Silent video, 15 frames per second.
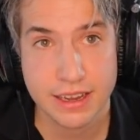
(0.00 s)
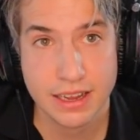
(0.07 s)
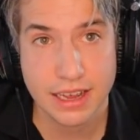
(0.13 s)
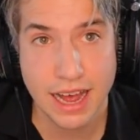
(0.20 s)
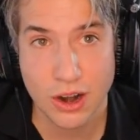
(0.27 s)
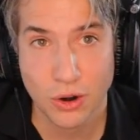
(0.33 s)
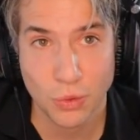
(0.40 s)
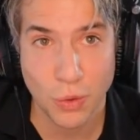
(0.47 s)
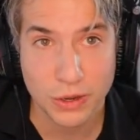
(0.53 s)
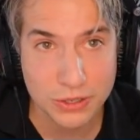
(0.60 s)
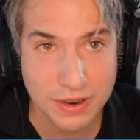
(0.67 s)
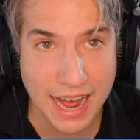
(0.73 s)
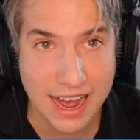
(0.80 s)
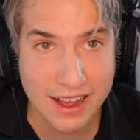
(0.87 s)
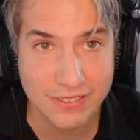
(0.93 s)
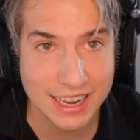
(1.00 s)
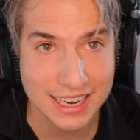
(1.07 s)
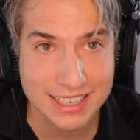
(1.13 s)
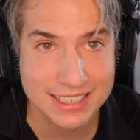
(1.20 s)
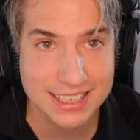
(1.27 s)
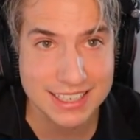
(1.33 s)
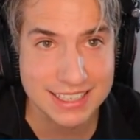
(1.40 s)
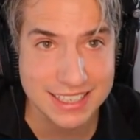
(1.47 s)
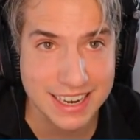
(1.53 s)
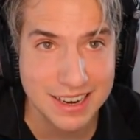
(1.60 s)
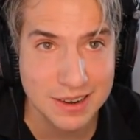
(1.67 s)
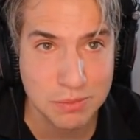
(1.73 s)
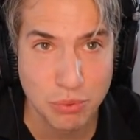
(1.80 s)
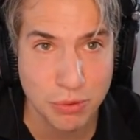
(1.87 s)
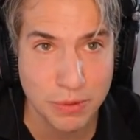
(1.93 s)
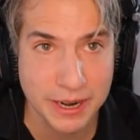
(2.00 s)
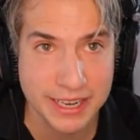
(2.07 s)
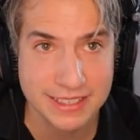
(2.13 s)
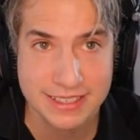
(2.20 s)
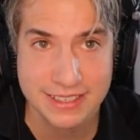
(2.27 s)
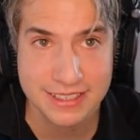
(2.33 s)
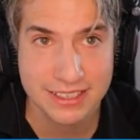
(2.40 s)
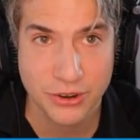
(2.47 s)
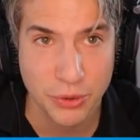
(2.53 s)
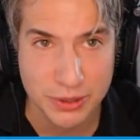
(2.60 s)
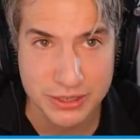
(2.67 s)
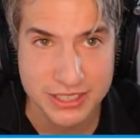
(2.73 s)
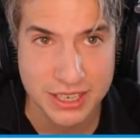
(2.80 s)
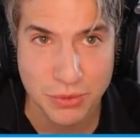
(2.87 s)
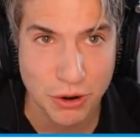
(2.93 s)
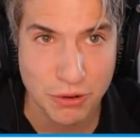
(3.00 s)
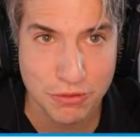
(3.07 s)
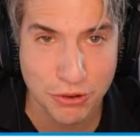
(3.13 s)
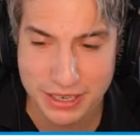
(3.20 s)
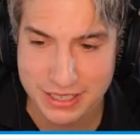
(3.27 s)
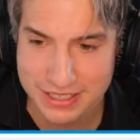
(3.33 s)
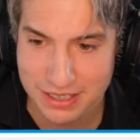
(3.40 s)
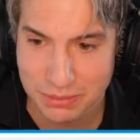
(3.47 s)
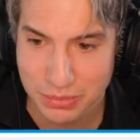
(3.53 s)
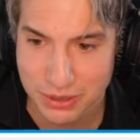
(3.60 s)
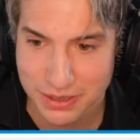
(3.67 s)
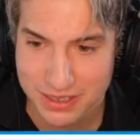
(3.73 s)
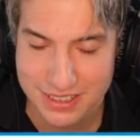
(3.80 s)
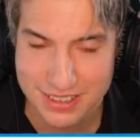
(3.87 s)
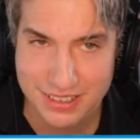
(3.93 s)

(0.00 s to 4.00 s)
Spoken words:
I don't want to have like 16.00, for example.